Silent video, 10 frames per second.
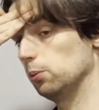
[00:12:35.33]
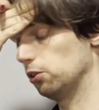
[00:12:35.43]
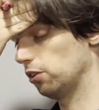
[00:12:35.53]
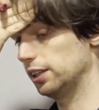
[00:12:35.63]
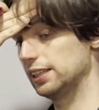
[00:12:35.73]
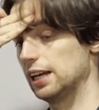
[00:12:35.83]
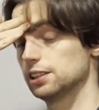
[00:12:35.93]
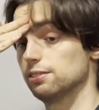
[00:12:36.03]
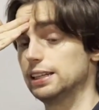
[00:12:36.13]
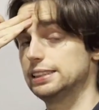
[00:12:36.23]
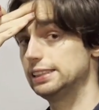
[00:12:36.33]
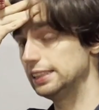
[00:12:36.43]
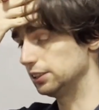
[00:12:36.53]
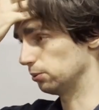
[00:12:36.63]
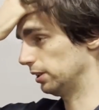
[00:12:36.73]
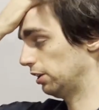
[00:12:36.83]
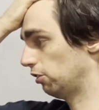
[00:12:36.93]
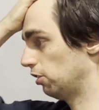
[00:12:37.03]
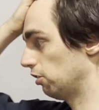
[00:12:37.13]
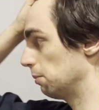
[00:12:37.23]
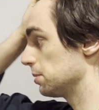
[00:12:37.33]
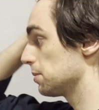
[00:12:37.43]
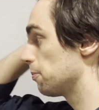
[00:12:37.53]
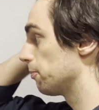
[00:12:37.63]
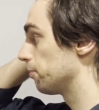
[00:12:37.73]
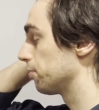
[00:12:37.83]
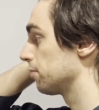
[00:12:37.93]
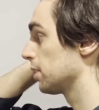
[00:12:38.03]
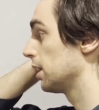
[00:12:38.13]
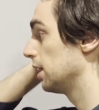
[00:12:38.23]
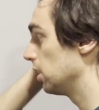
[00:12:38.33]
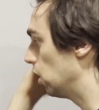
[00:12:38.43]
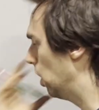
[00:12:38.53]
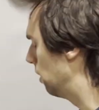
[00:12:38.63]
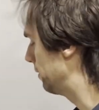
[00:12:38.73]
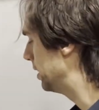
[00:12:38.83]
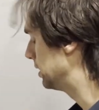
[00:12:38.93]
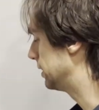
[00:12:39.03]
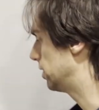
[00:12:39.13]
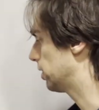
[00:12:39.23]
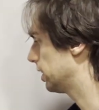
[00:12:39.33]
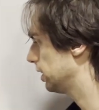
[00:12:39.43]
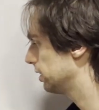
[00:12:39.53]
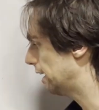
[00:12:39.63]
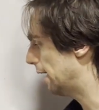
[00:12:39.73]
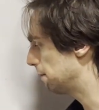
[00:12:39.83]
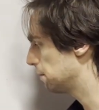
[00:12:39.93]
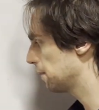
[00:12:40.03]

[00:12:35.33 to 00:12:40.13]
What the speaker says: which satisfies these relationships of a linear type.